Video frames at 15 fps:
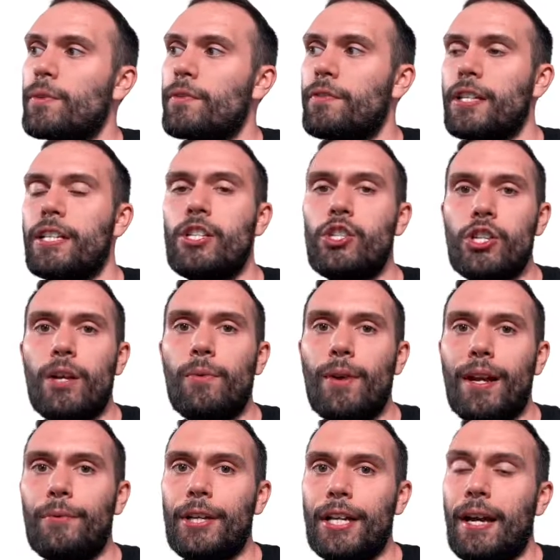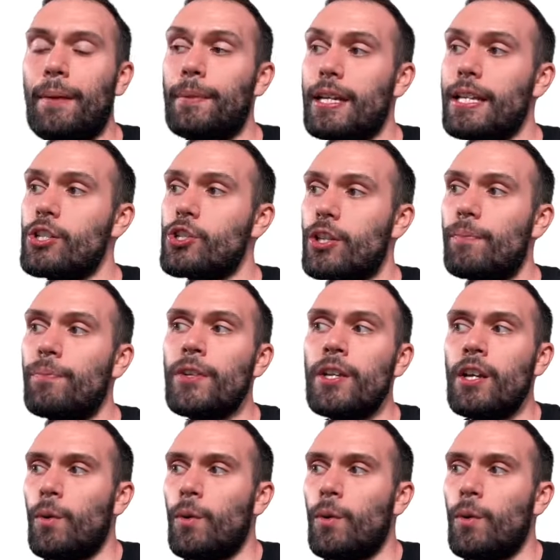With VDJ recombination,